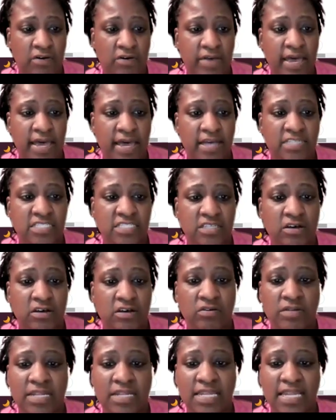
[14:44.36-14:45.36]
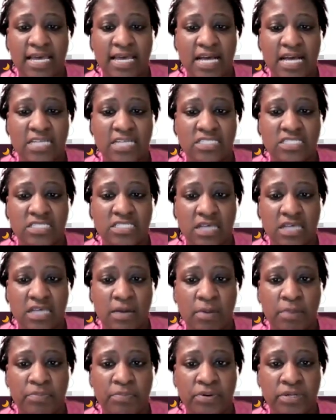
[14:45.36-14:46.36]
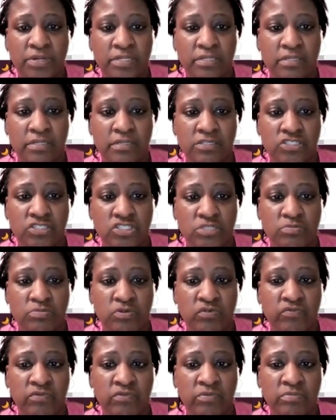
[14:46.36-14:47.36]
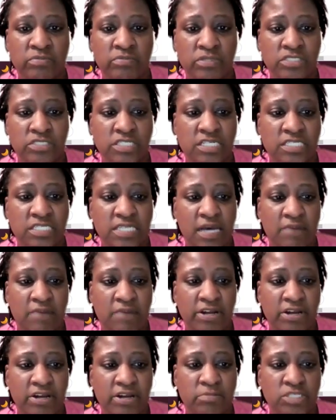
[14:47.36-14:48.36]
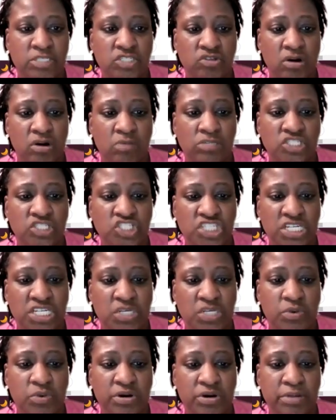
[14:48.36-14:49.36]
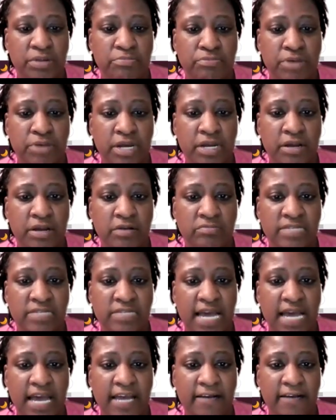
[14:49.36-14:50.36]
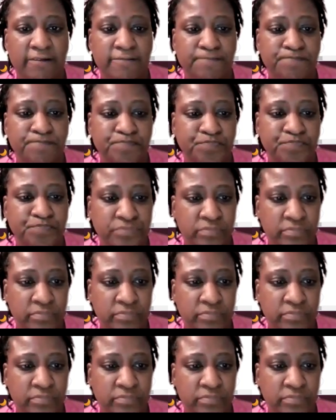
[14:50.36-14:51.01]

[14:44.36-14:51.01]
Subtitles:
Okay, so I'm going to just move them to the top right there. I'm going to start with January, bring it on down.